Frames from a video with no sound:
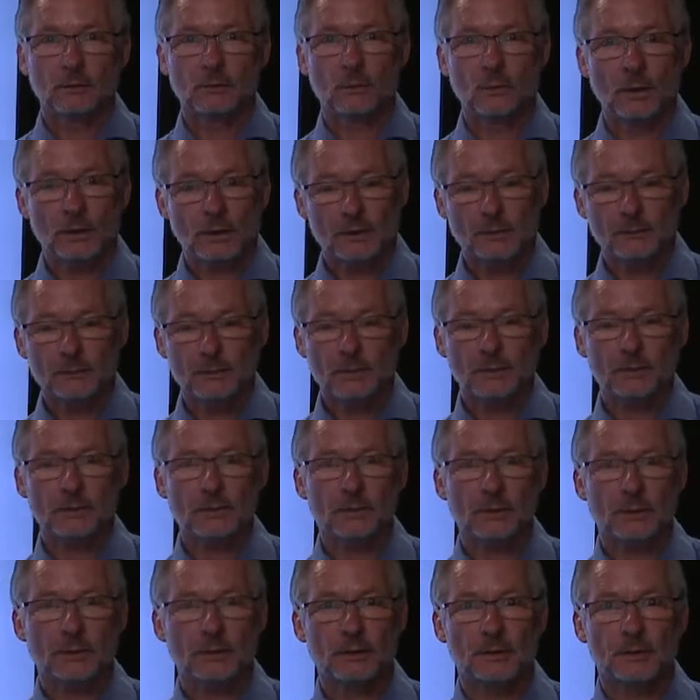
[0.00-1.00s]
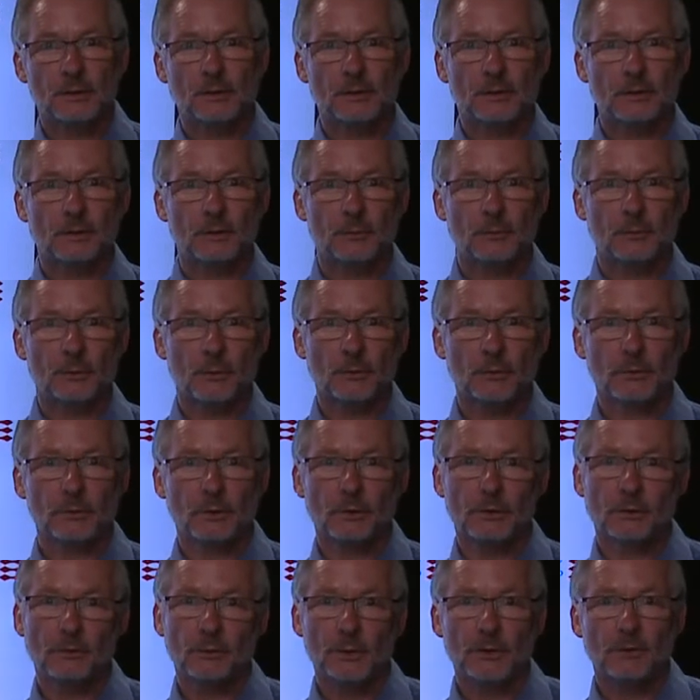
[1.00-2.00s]
Welcome to this
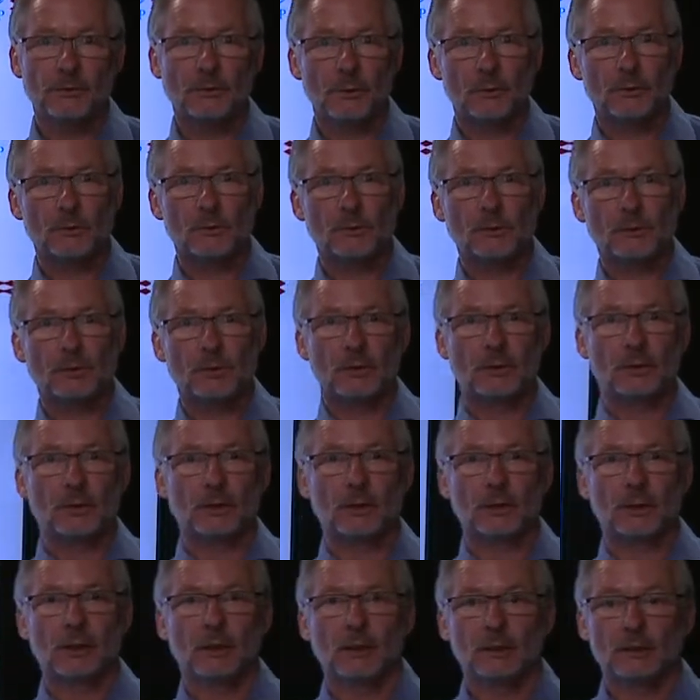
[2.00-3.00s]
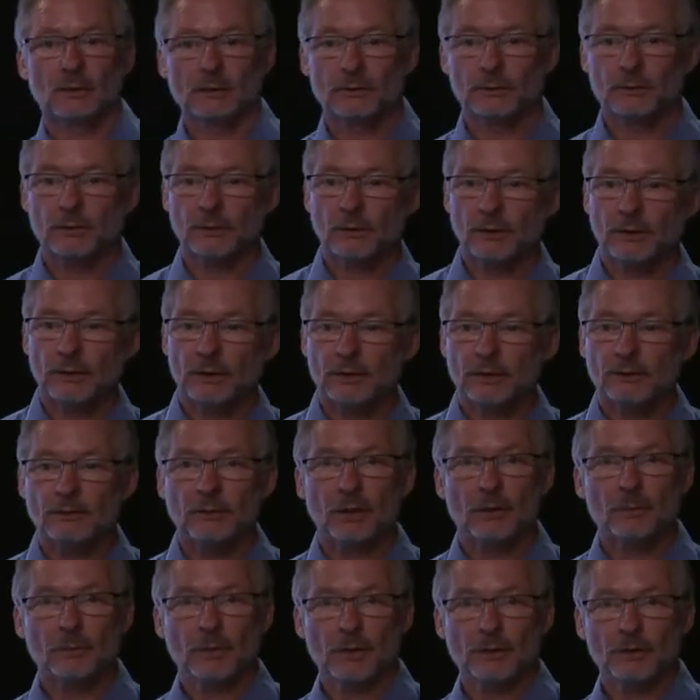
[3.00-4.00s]
component which focuses on how to
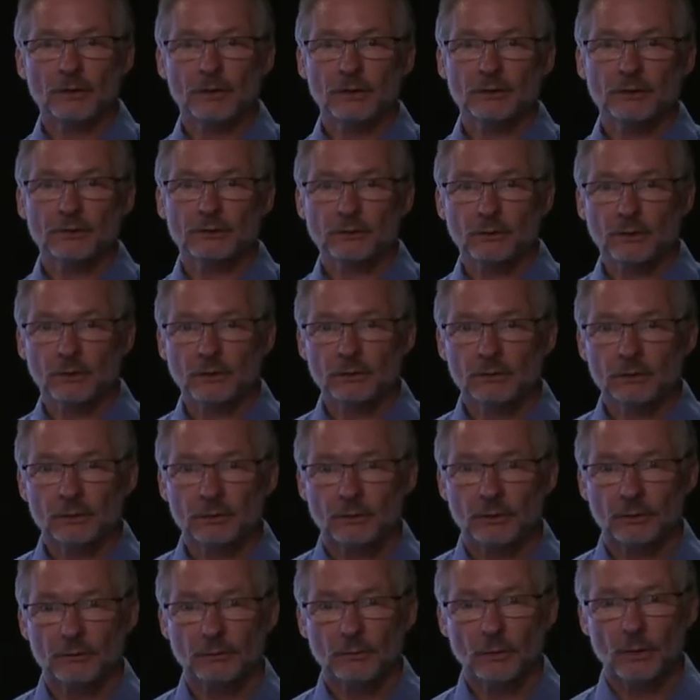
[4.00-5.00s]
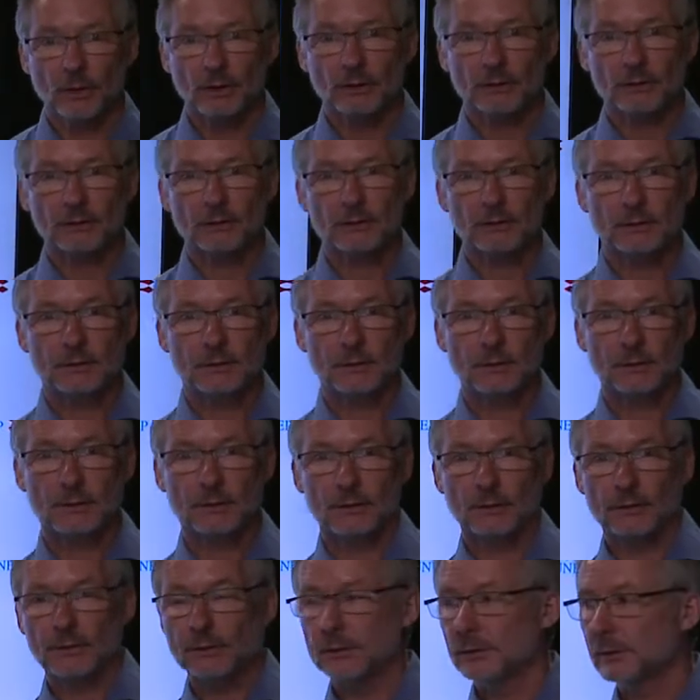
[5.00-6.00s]
identify barriers for non-market
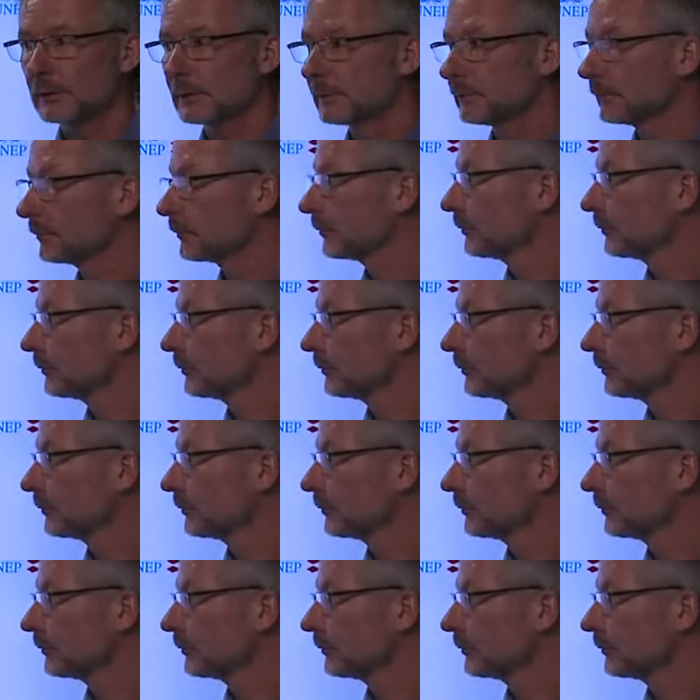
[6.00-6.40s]
technologies.